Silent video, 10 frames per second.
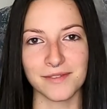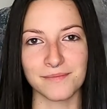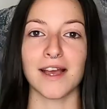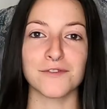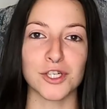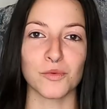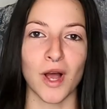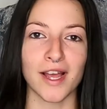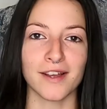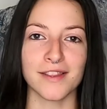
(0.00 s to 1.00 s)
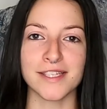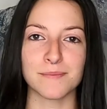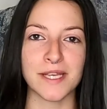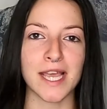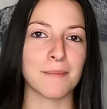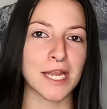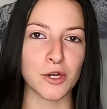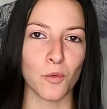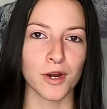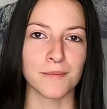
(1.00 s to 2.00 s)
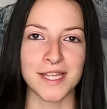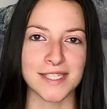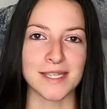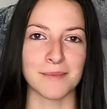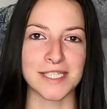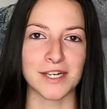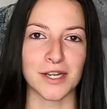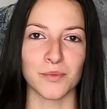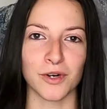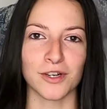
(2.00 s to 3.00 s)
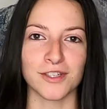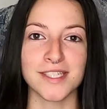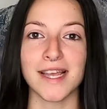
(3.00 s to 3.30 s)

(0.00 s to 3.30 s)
After a while, this became a norm in the cemetery world,